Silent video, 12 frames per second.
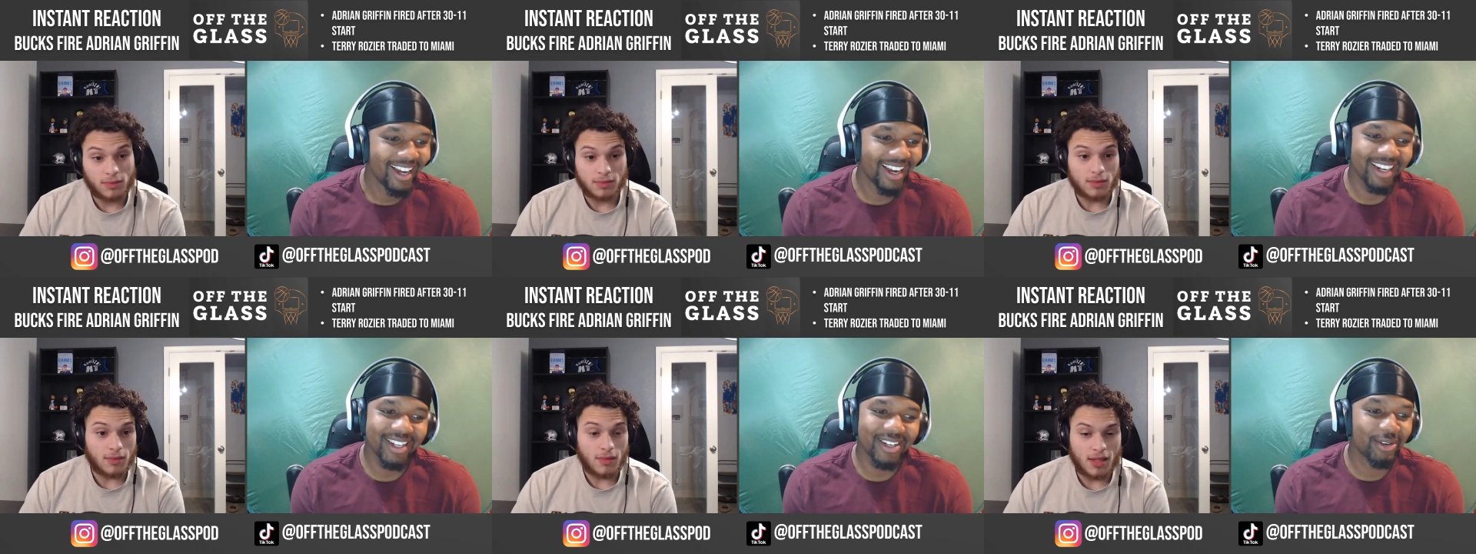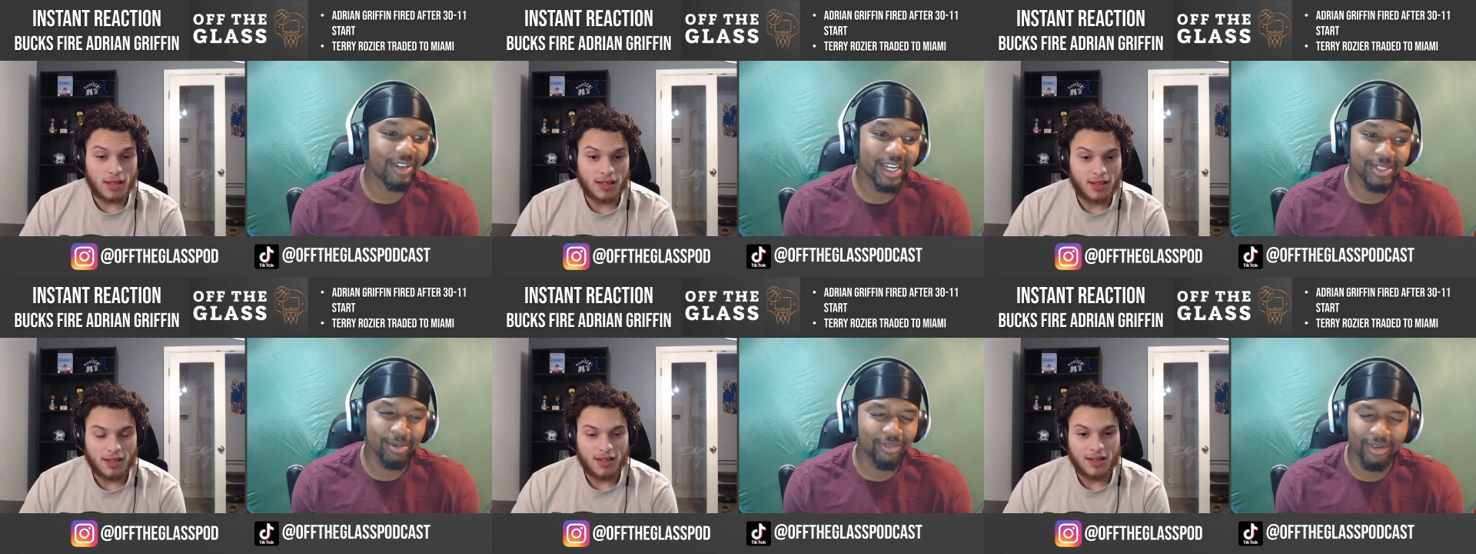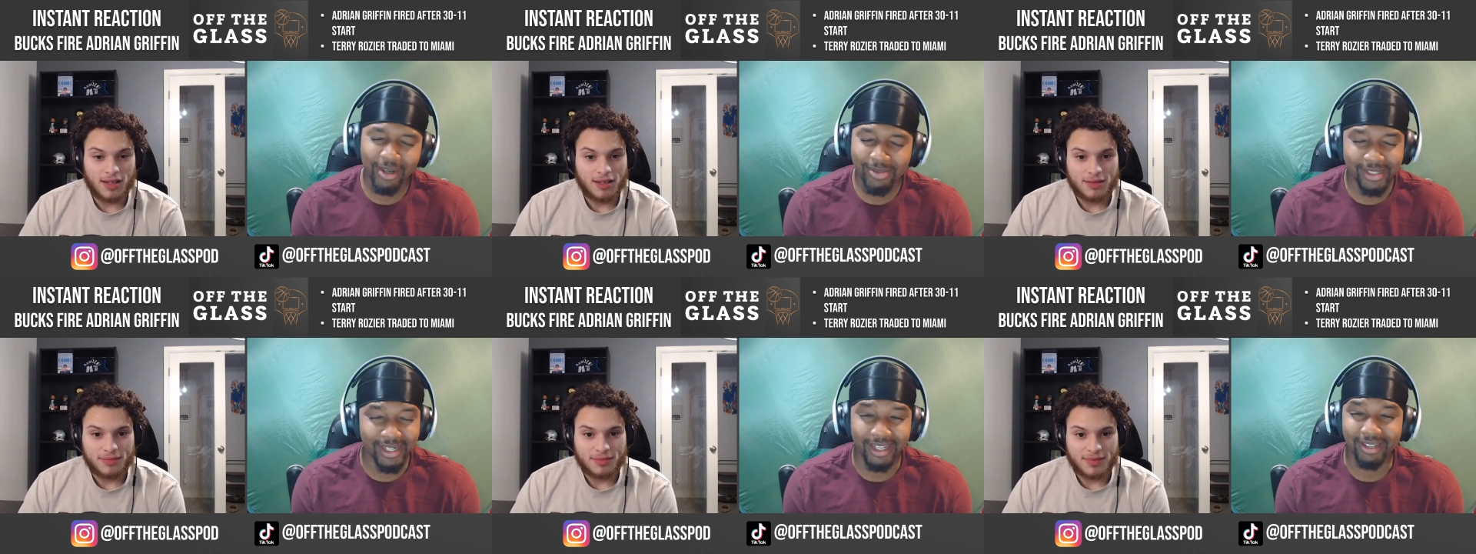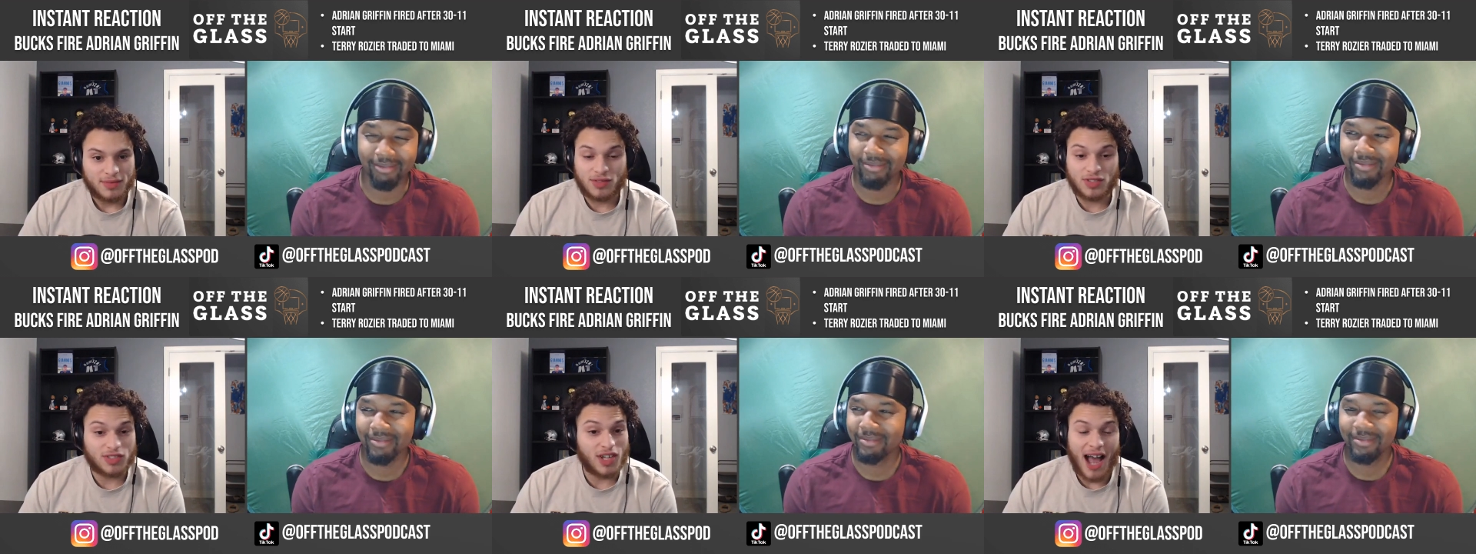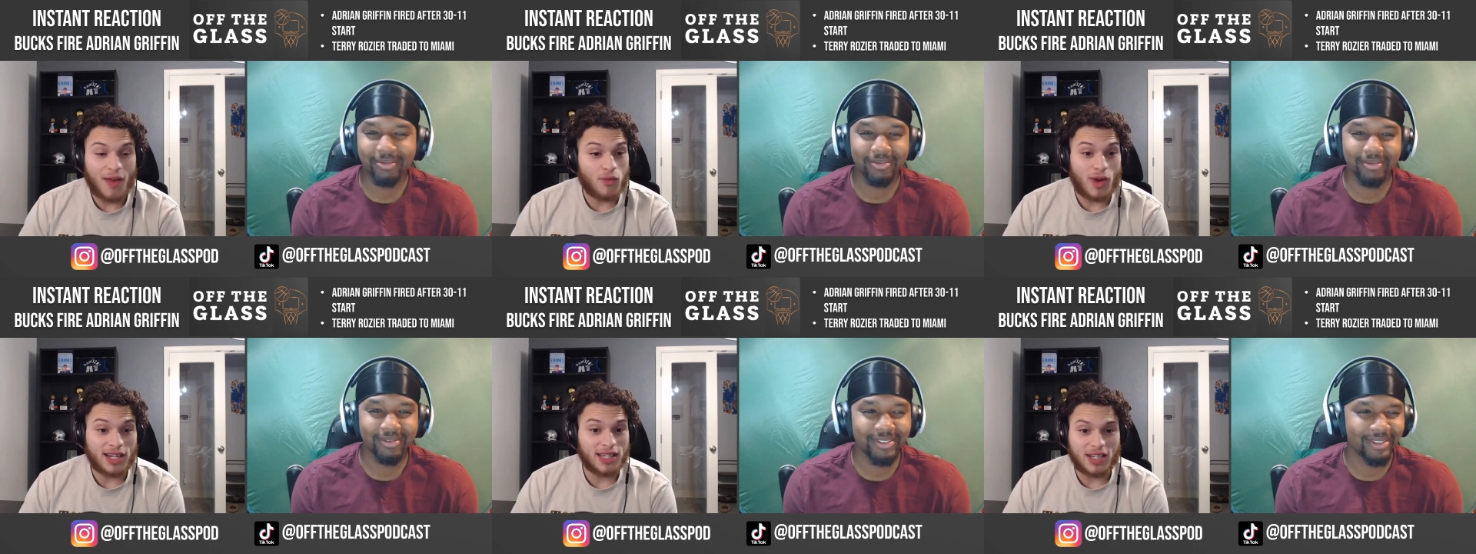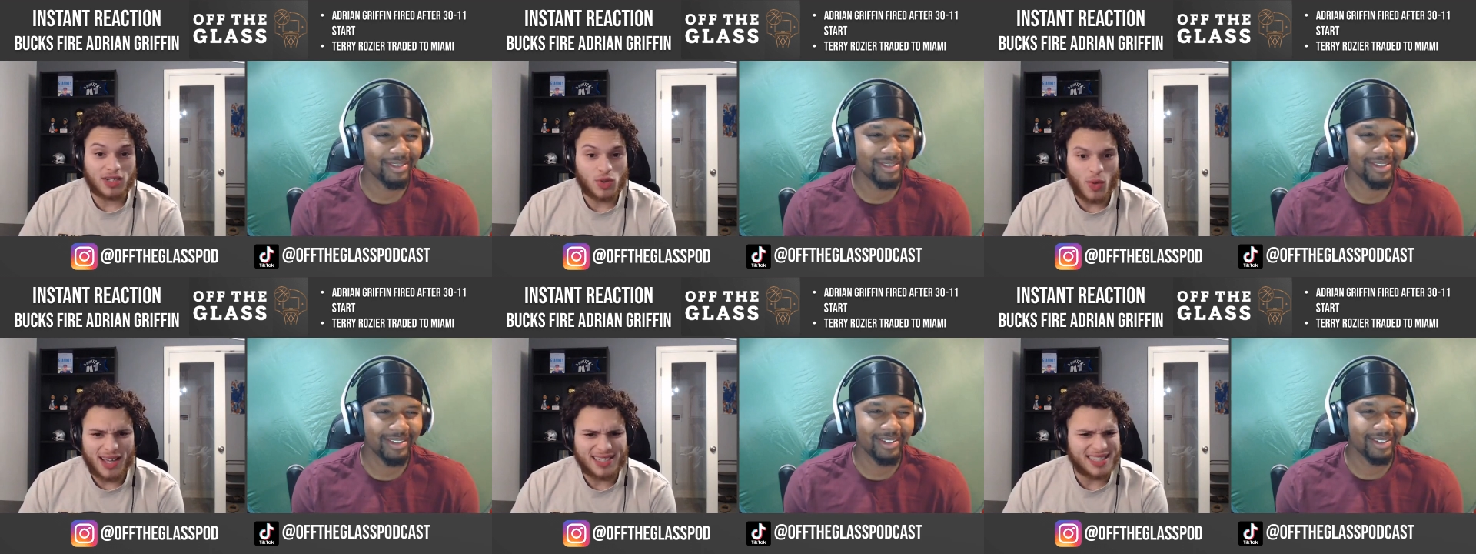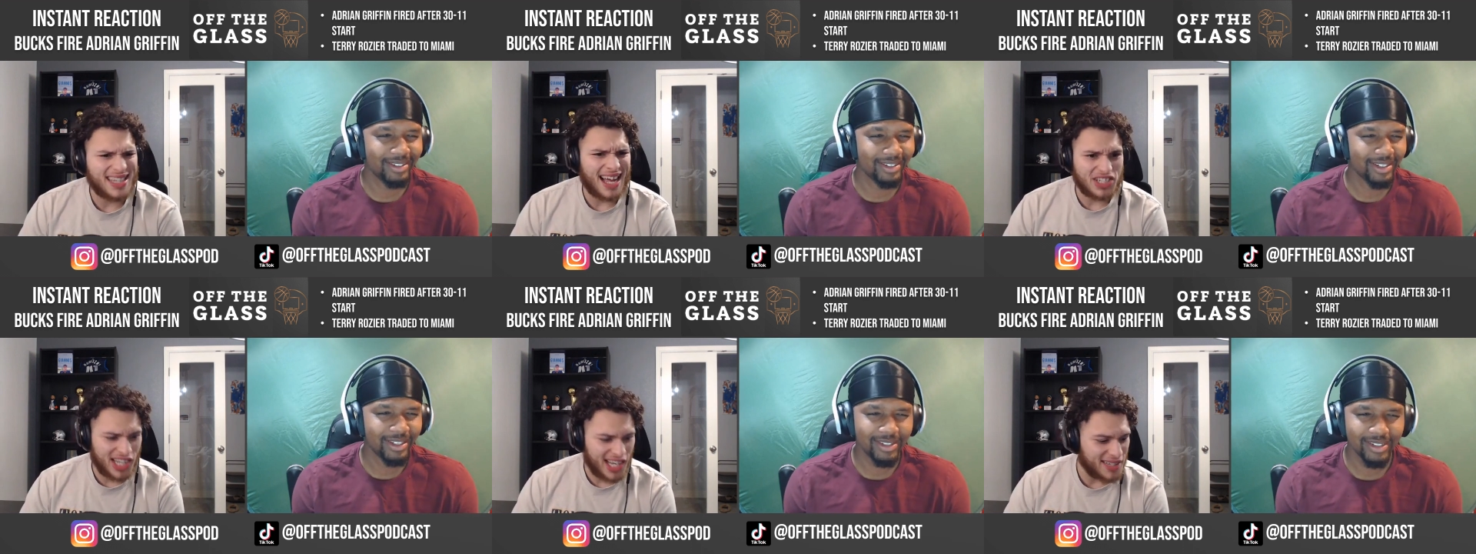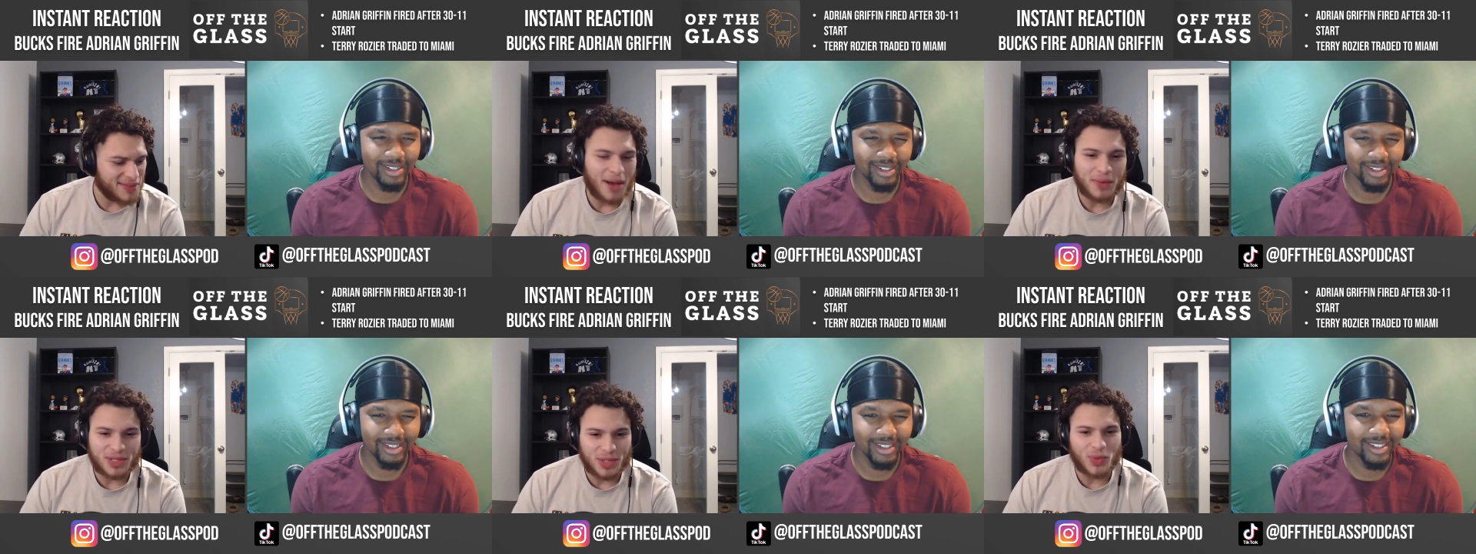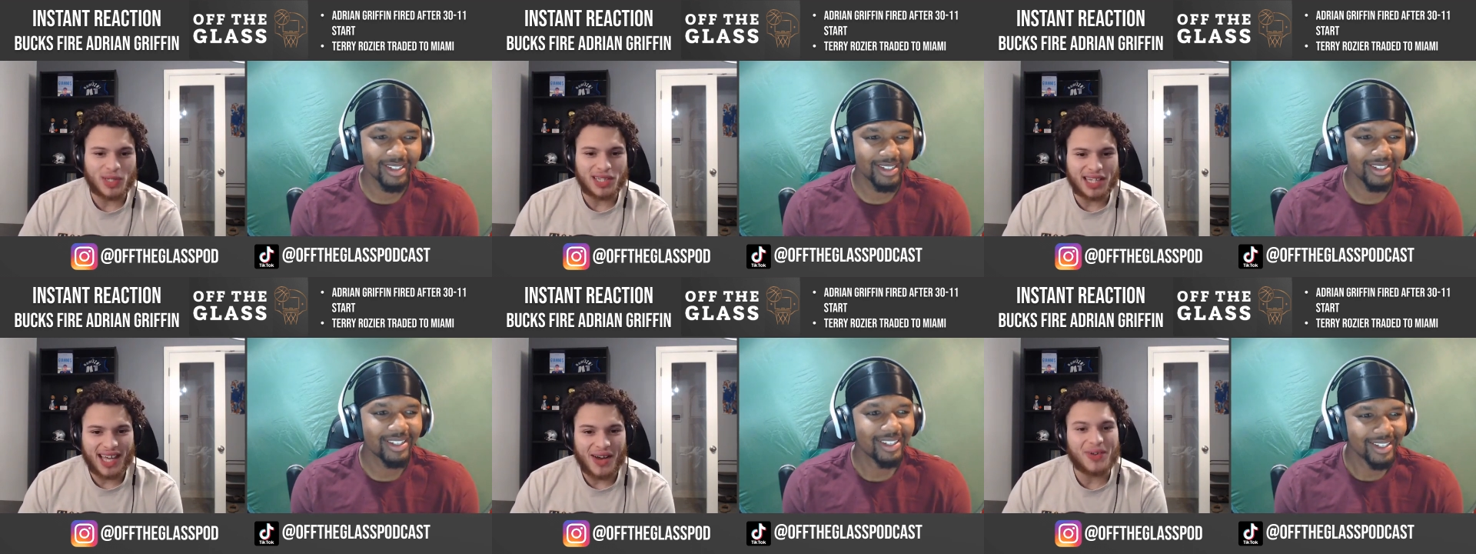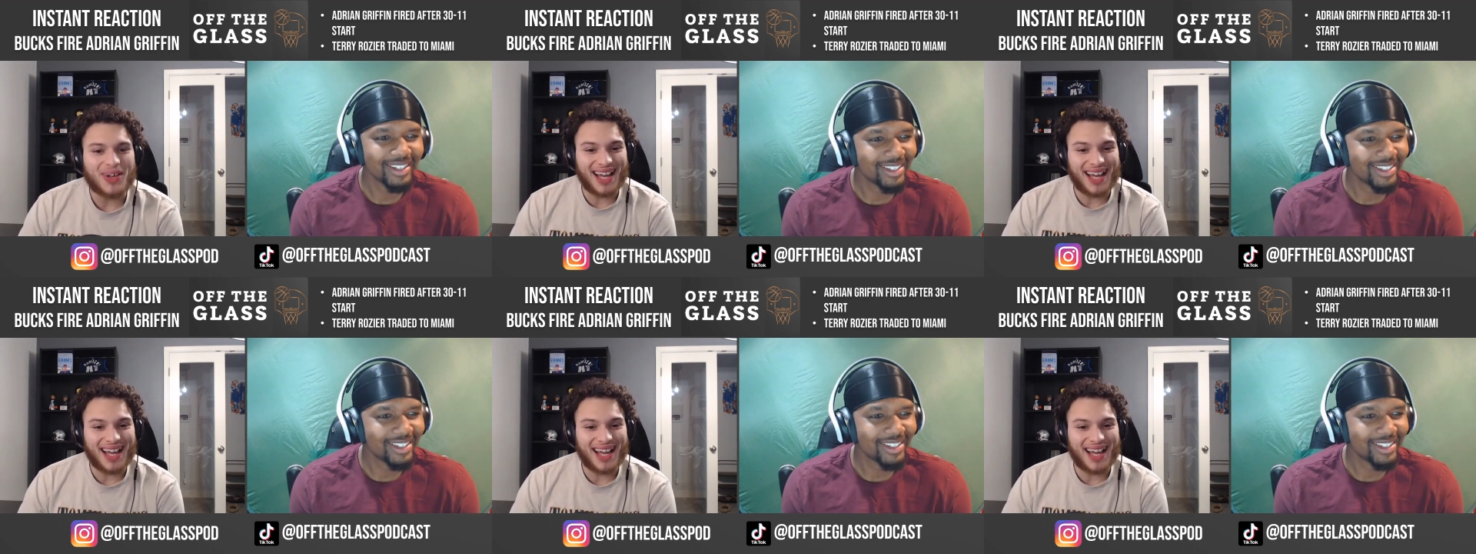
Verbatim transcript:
Speaker 1: I got that notification on my phone. I was like,
Speaker 2: I read it like twice, and then I checked if that was the real account.